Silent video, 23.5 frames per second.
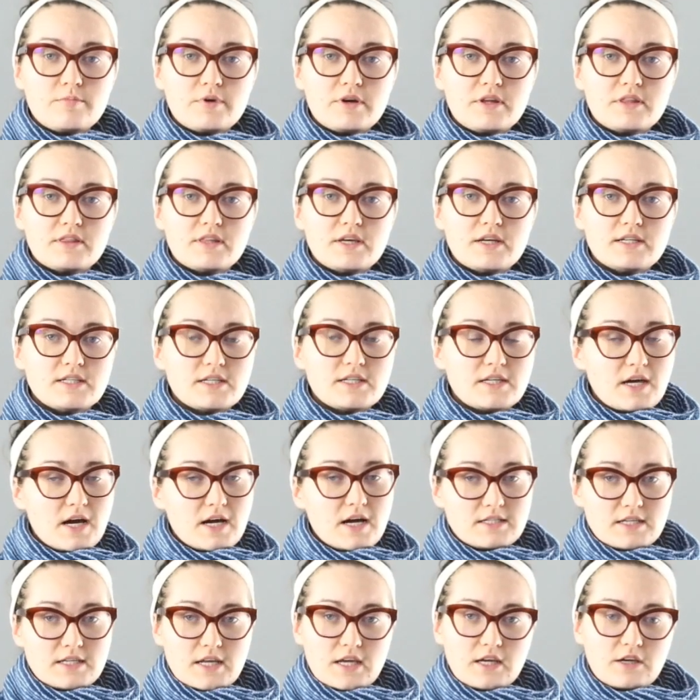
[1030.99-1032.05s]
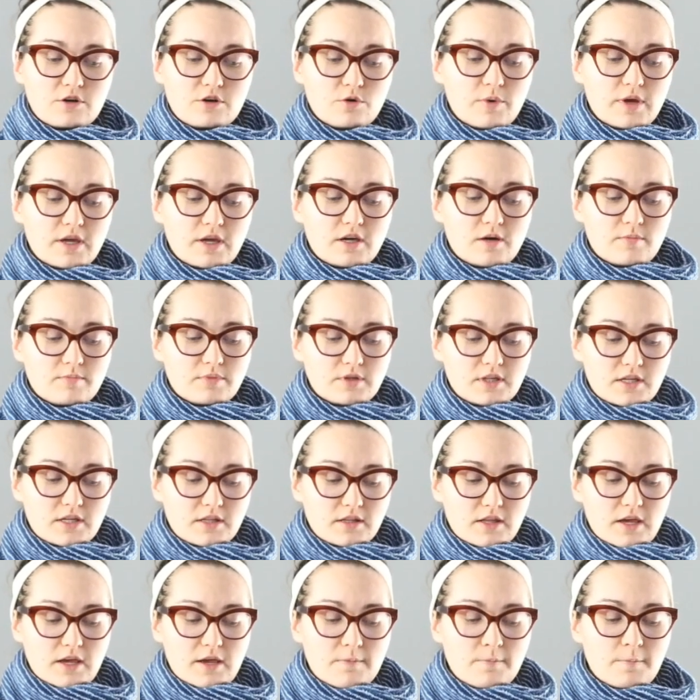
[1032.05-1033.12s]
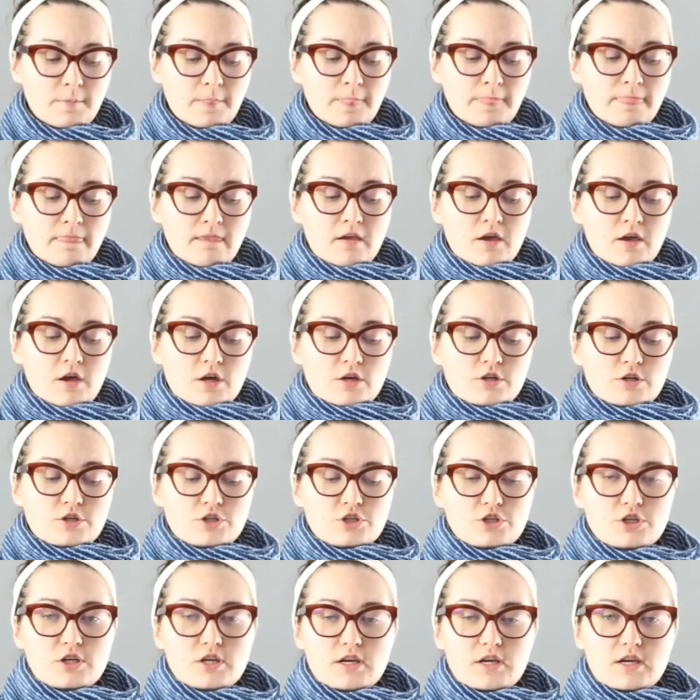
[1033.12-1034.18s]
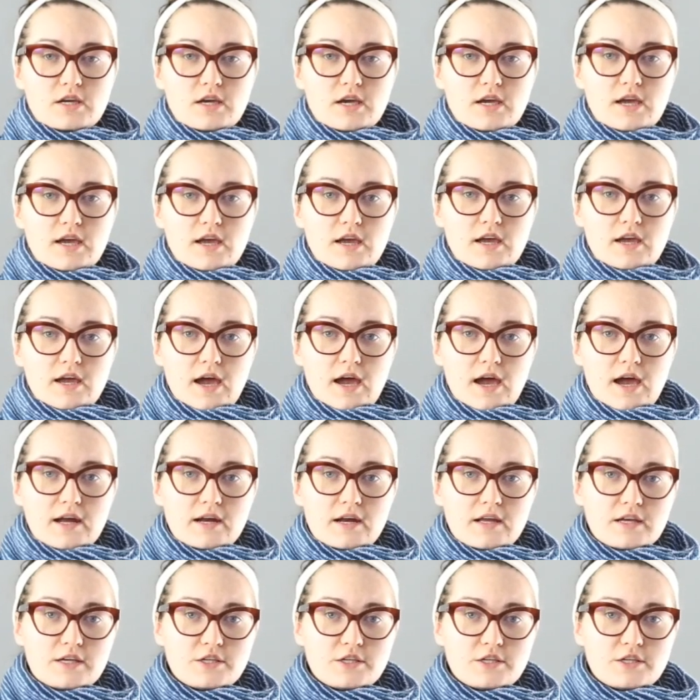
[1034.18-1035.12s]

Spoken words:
but they did not take it away completely. She had a